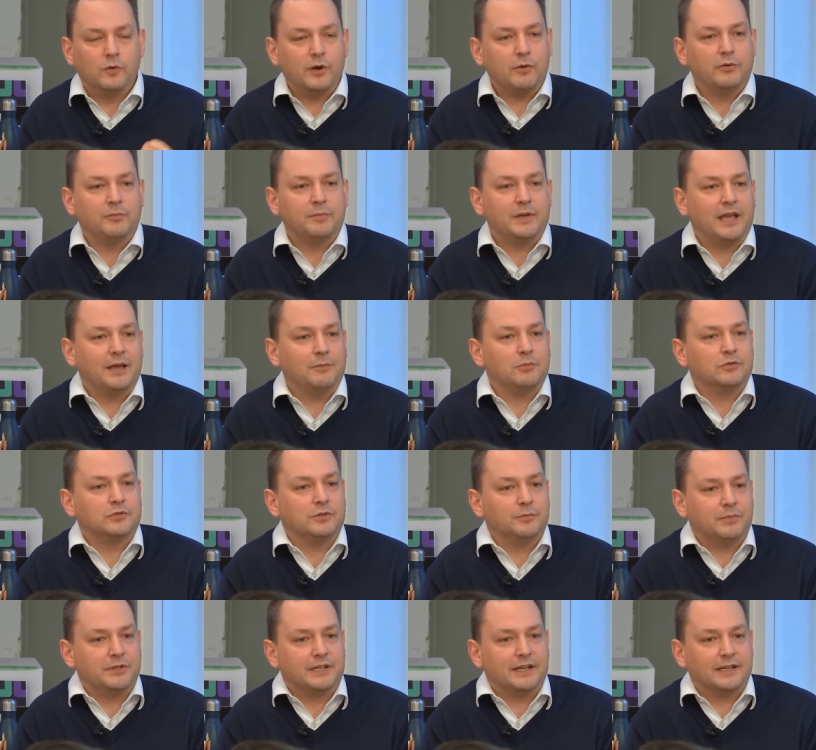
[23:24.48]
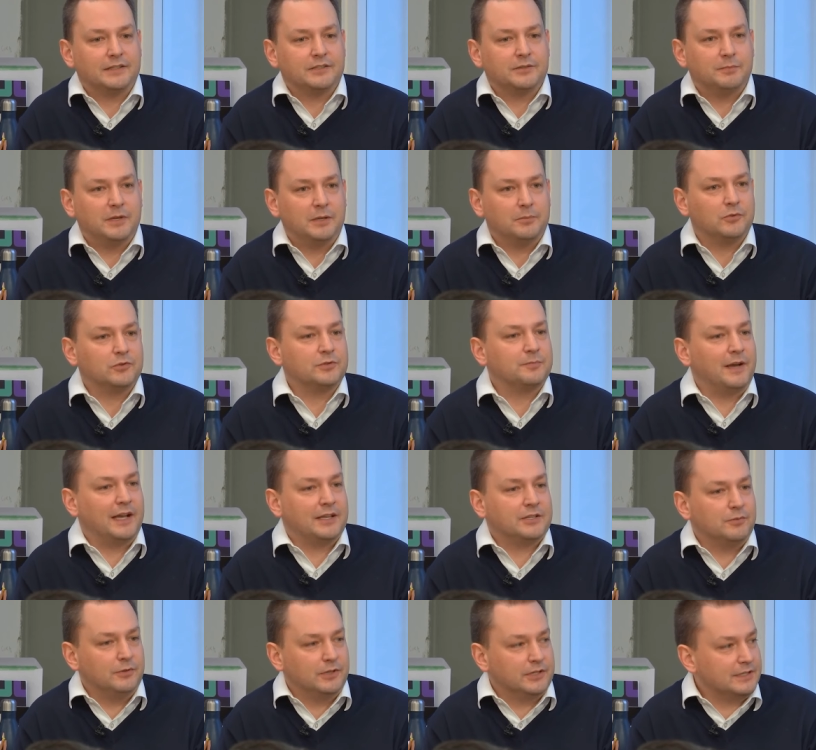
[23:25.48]
we would be able to predict people's
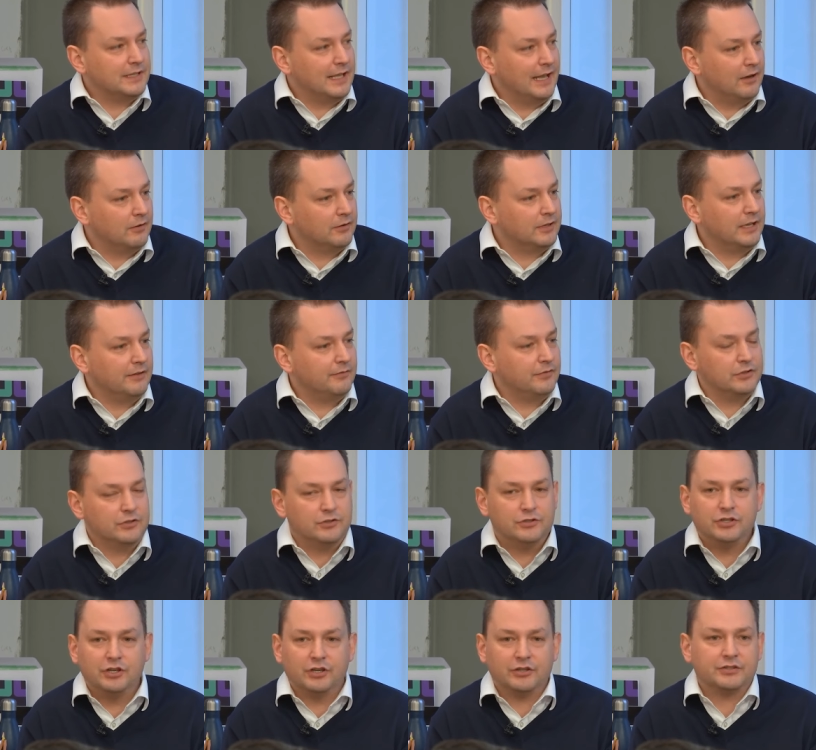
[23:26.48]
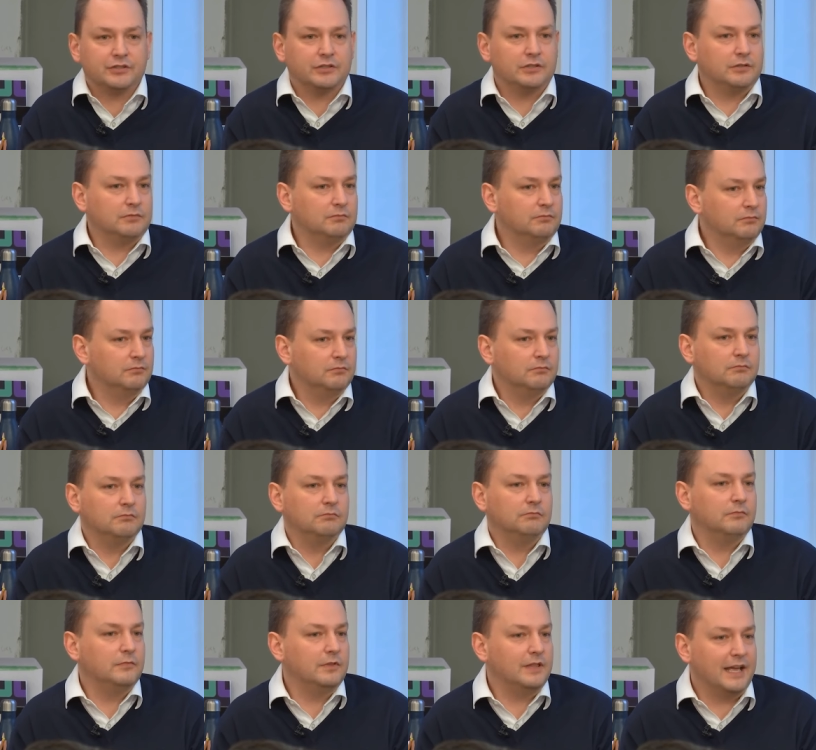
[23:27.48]
passwords now, given just
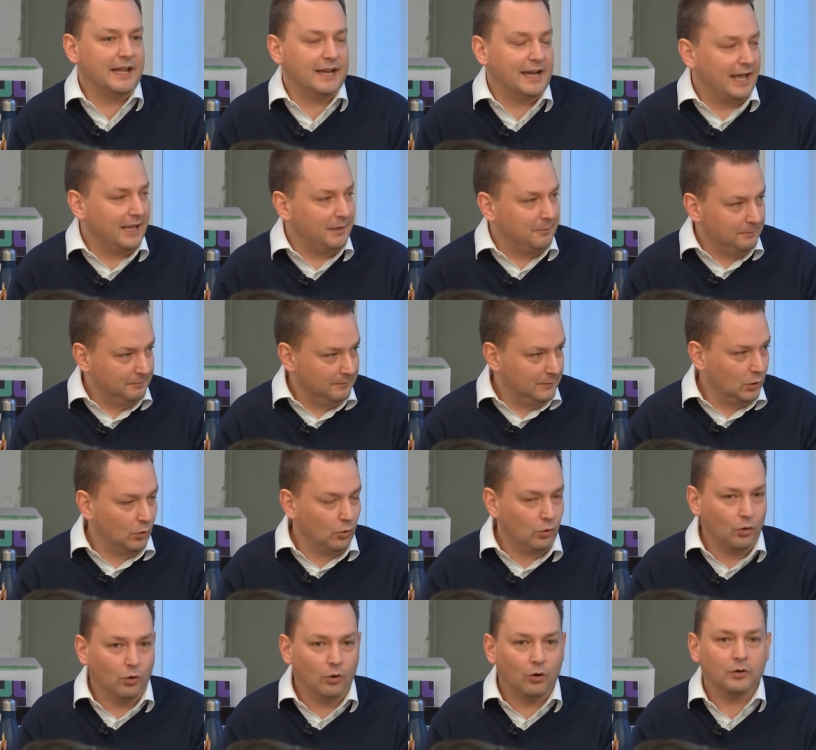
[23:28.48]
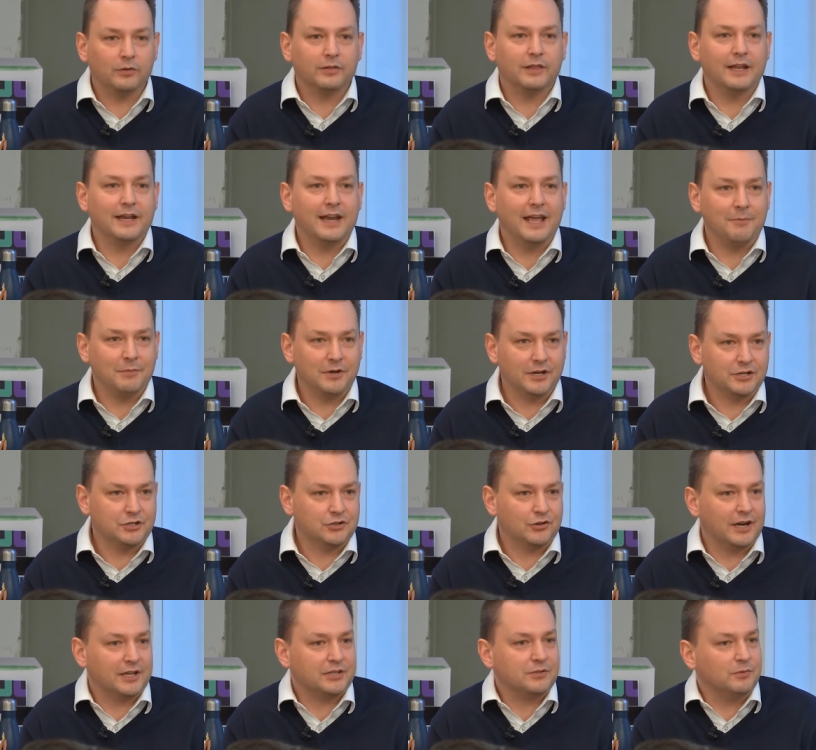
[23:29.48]
their name. Or their name and
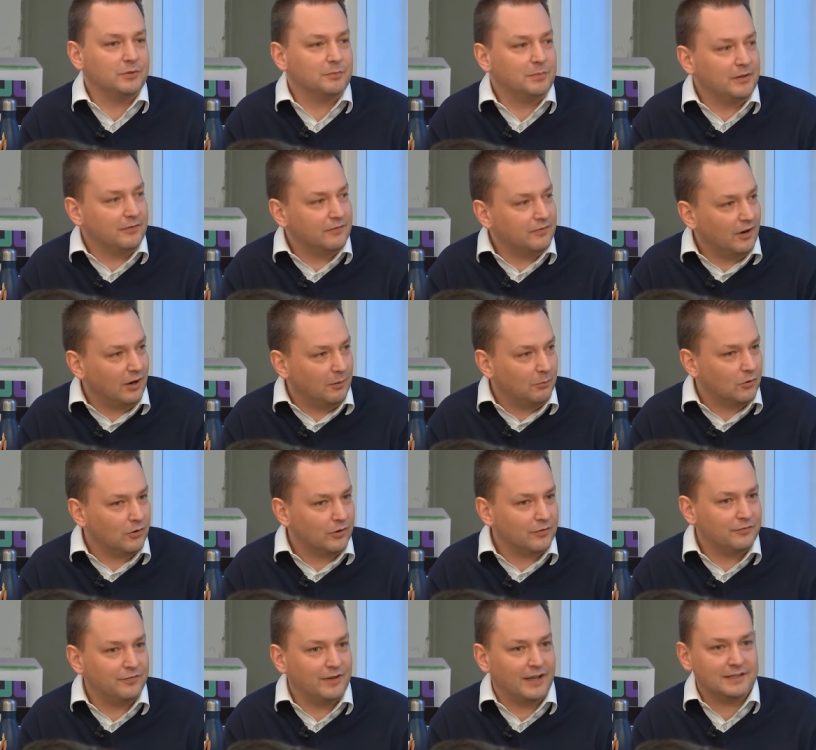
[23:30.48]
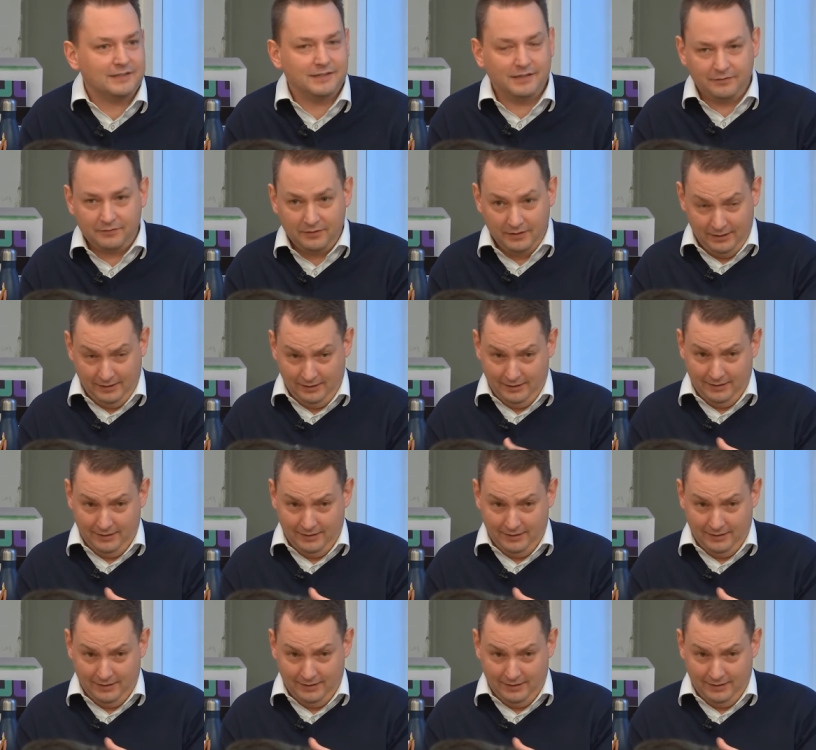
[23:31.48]
address would be far more effective.